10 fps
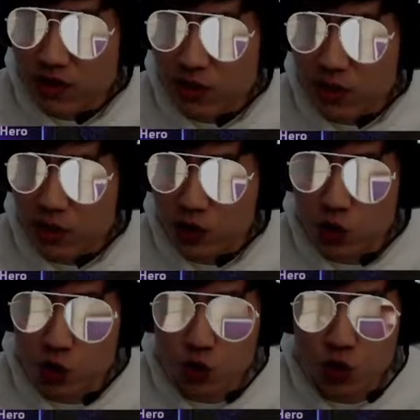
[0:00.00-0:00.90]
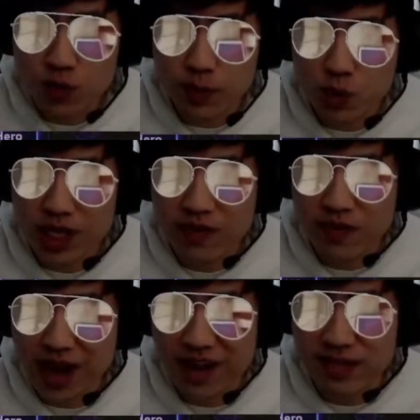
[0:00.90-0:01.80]
for
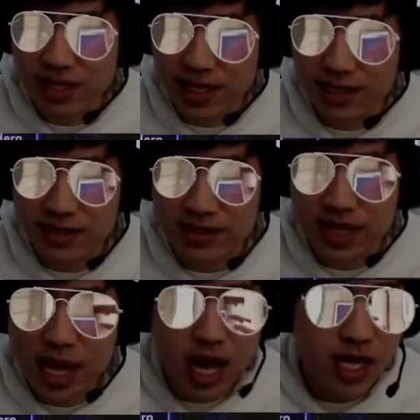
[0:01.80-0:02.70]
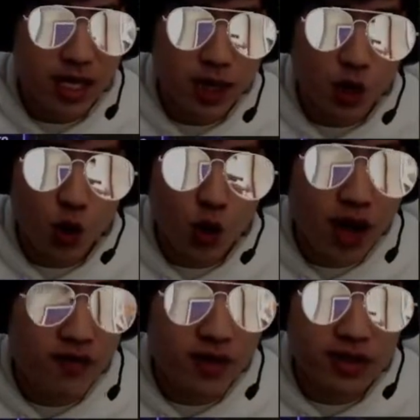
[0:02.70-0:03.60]
2.5 seconds,
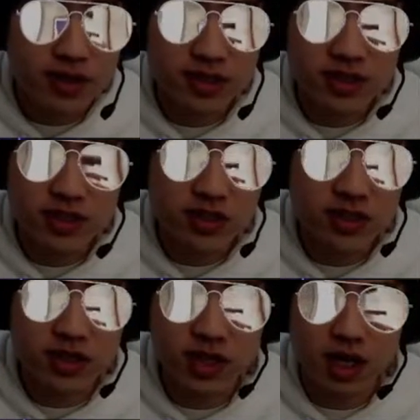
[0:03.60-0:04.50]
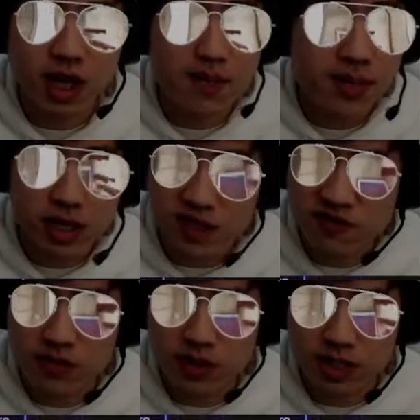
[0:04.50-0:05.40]
whoever, this is just a
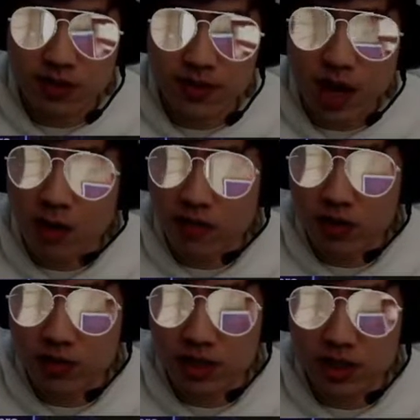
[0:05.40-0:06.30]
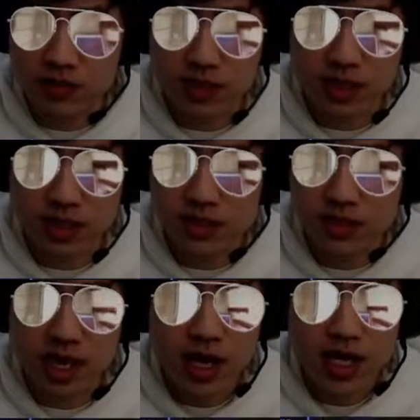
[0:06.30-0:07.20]
unbelievably powerful ability because
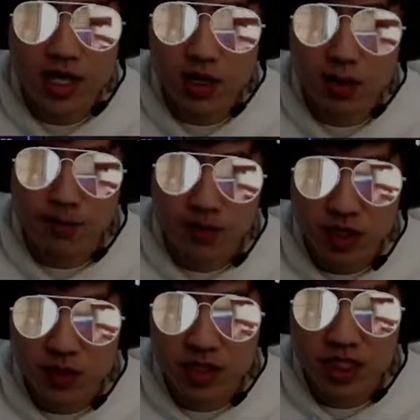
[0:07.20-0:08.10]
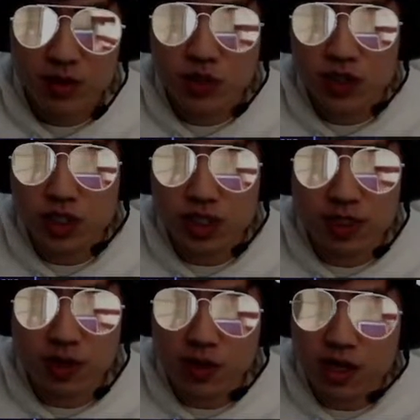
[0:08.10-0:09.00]
you see who your team
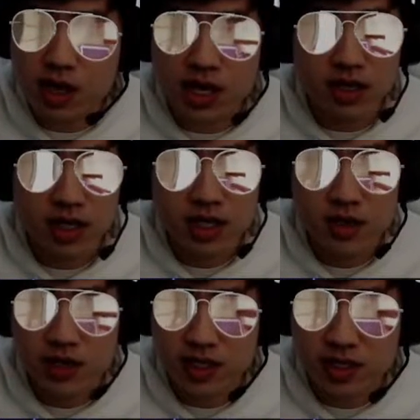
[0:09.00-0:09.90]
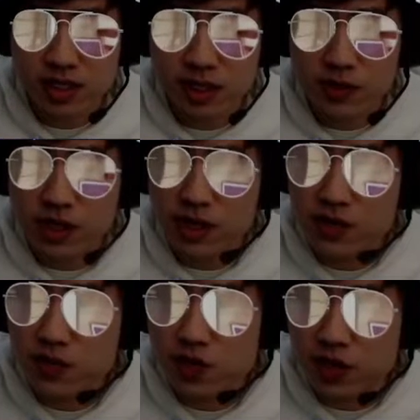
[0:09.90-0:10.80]
is going on, you can slow them,
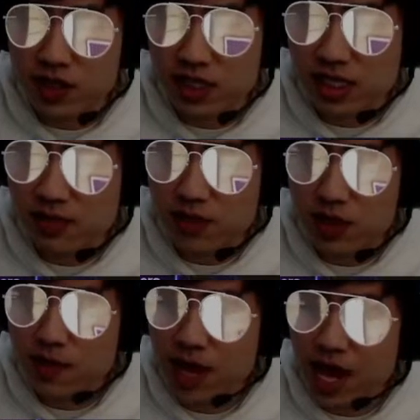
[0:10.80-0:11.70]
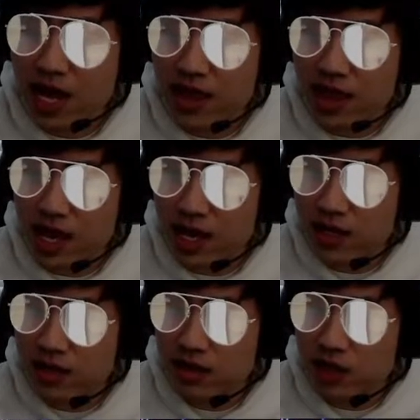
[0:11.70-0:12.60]
you can sleep them, and then
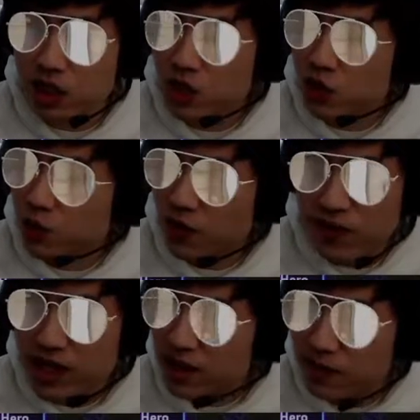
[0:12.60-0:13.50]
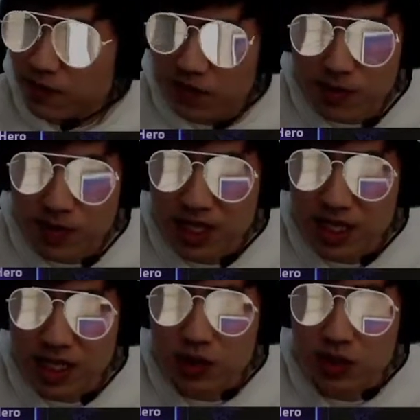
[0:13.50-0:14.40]
you prevent them from being
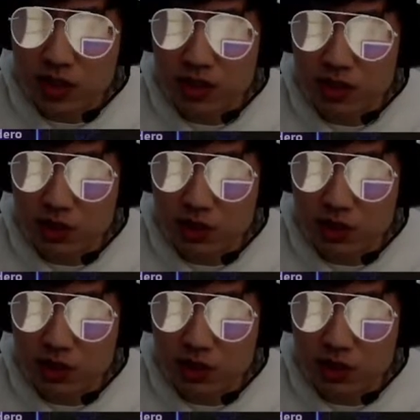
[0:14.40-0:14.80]
healed in the